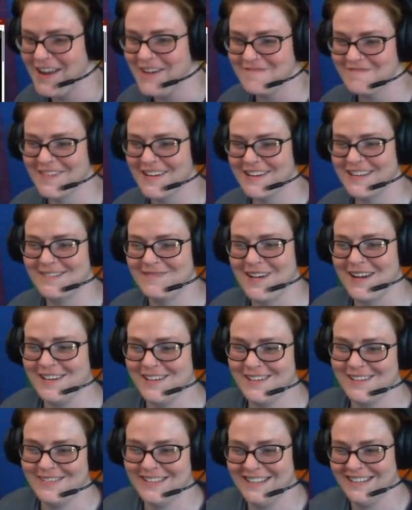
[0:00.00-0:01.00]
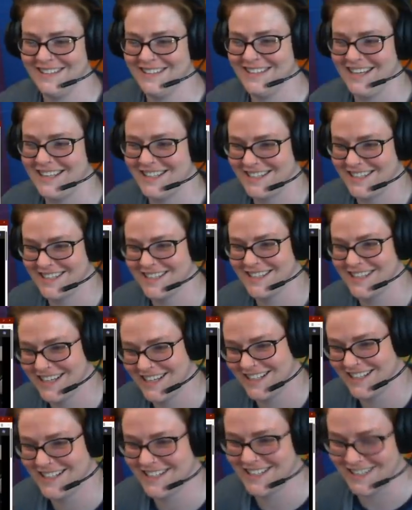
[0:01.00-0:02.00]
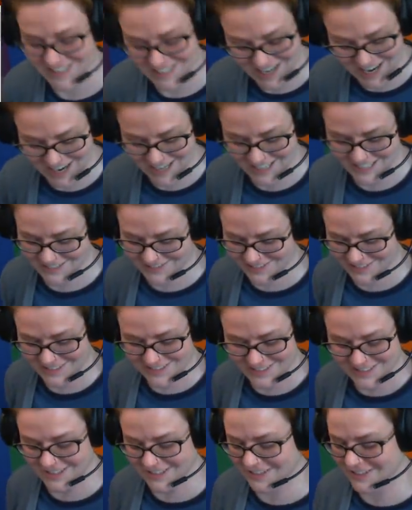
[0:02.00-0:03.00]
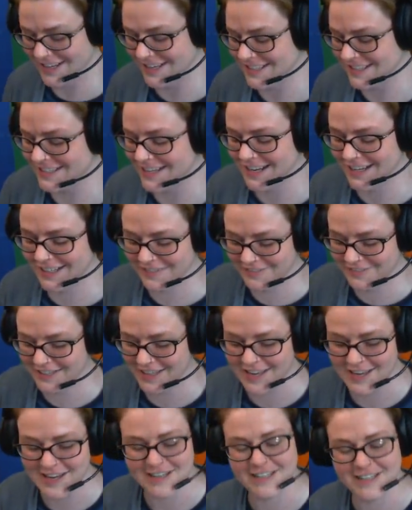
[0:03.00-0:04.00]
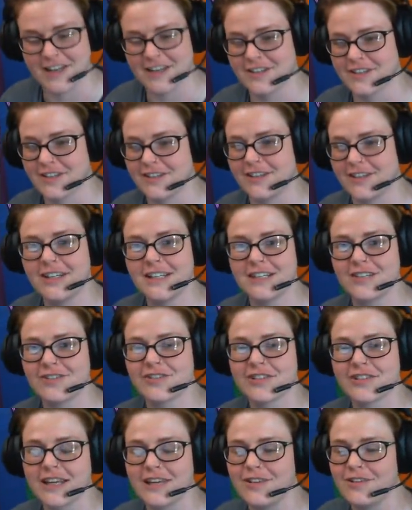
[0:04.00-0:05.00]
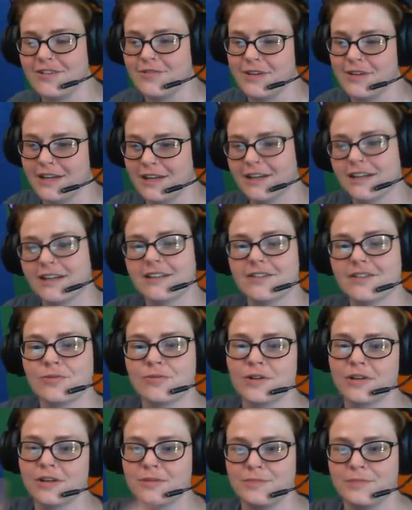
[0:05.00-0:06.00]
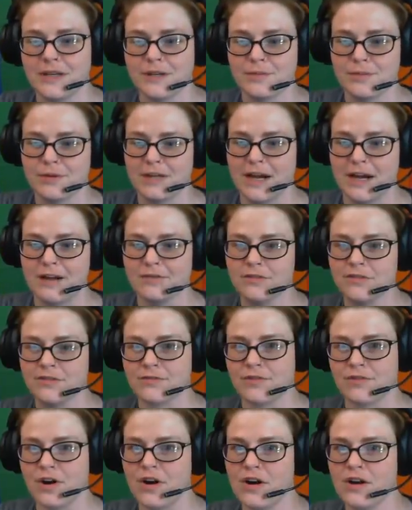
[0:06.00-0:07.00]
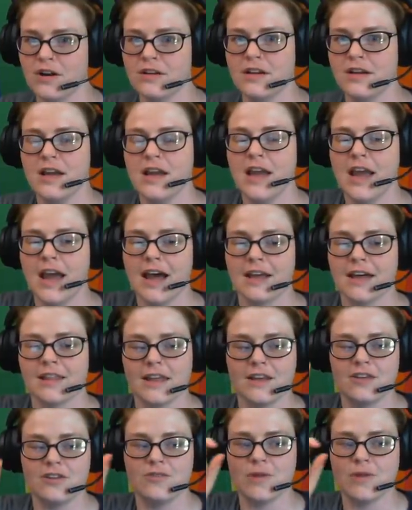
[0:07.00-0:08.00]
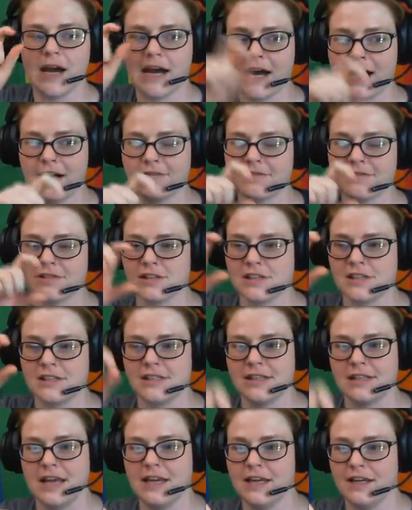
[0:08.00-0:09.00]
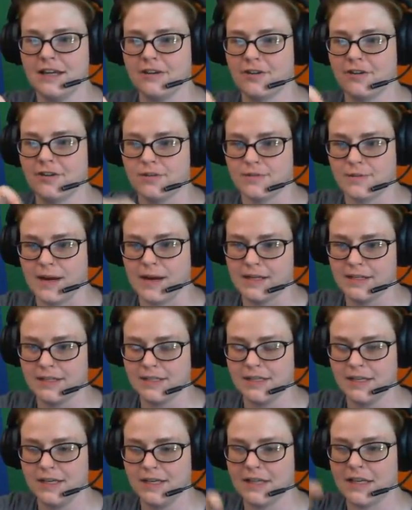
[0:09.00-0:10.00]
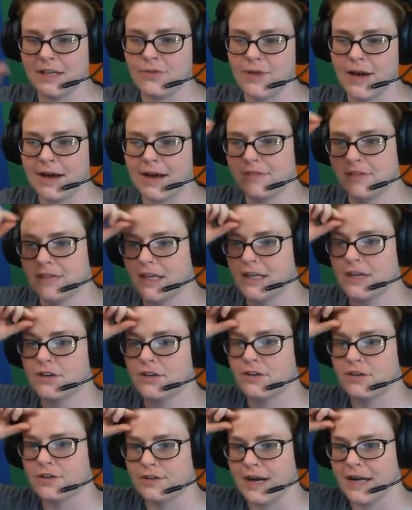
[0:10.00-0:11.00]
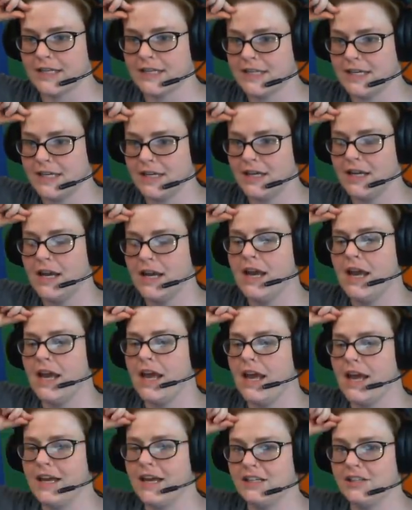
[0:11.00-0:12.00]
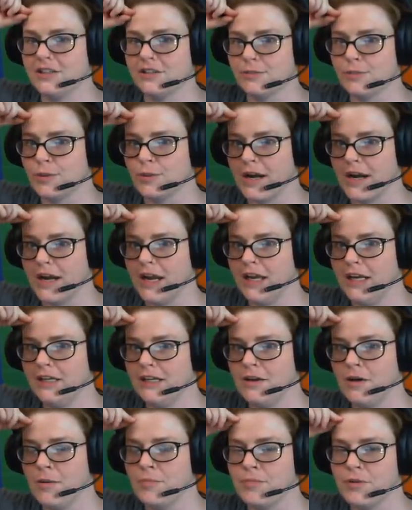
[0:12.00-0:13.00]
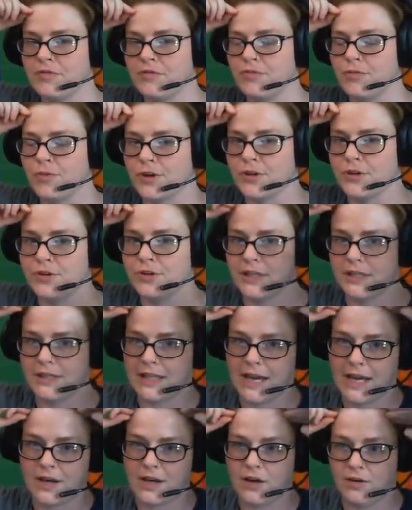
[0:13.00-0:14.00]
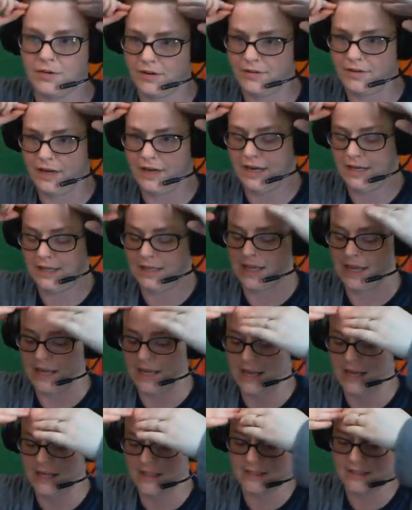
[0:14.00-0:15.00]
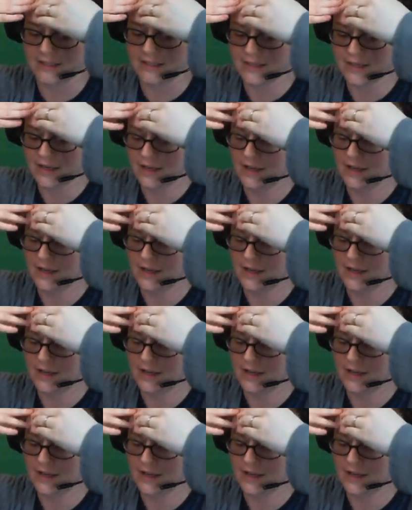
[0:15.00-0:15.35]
my spouse will attest to this, that I do it too. It's not even like intentional. It's just like you hear the word being pronounced wrong and like you have to say it correctly. Like you have to like correct it in your brain before you can let go of it. Like it's